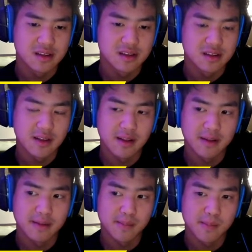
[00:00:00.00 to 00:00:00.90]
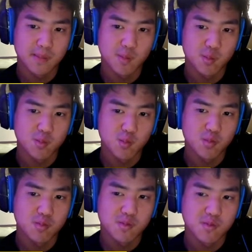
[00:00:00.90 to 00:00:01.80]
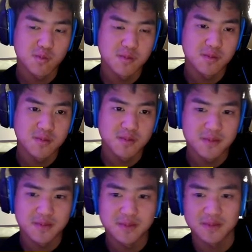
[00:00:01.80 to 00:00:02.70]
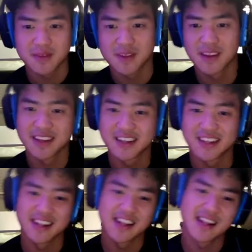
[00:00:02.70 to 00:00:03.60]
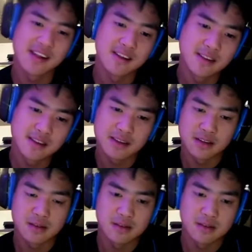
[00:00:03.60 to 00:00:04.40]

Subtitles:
[no speech]